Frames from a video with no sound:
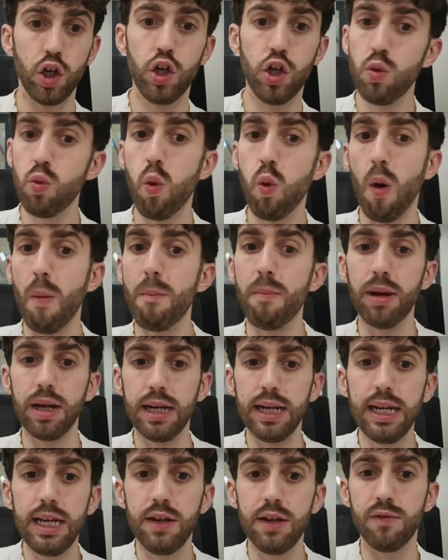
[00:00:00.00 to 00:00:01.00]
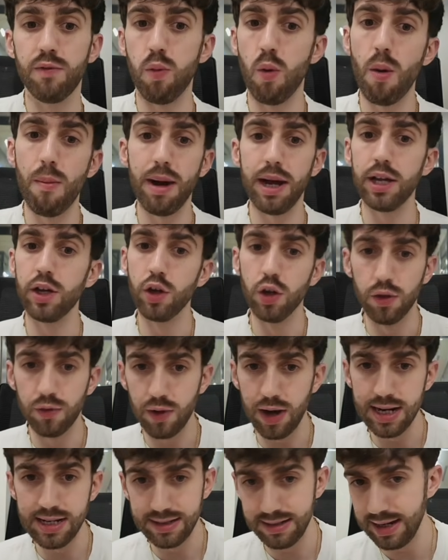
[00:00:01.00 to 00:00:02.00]
you won't believe what my
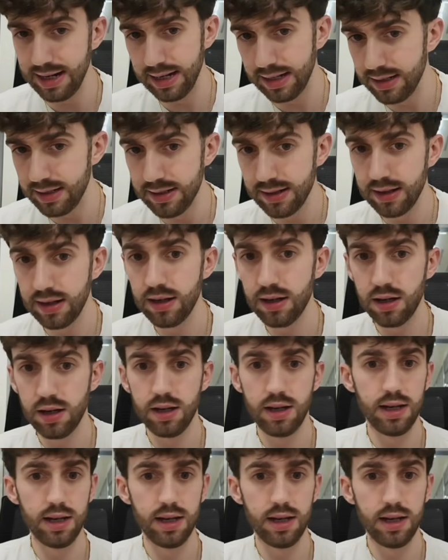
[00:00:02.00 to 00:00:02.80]
girlfriend did